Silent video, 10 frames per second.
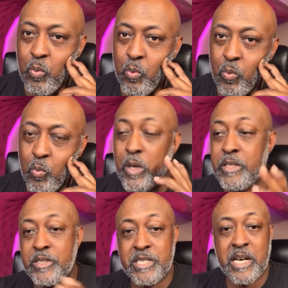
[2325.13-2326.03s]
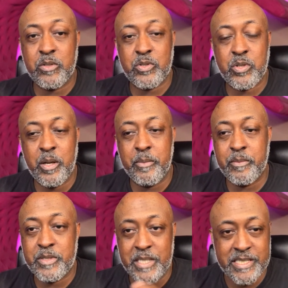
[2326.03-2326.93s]
once Donald Trump
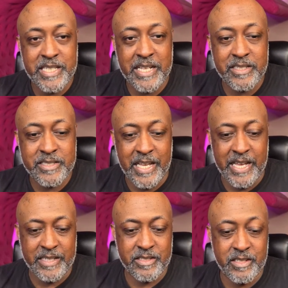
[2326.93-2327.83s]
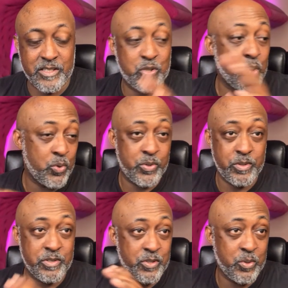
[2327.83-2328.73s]
sent that text, the truth
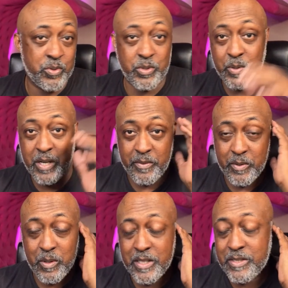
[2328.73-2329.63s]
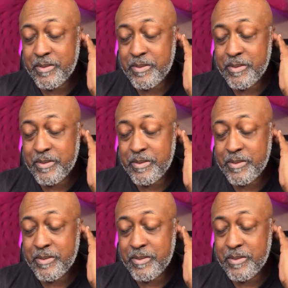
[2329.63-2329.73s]
or whatever it was,